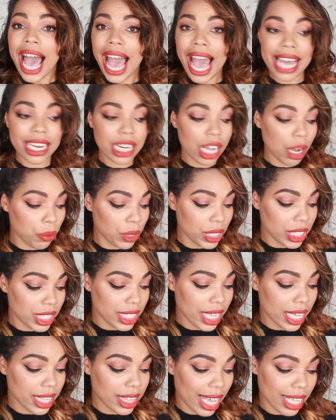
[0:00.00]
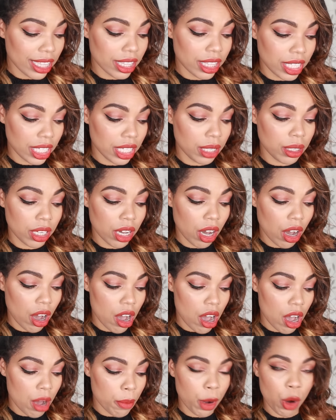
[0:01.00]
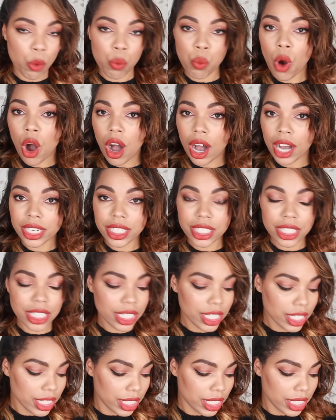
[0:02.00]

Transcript: And I want to say that the wand,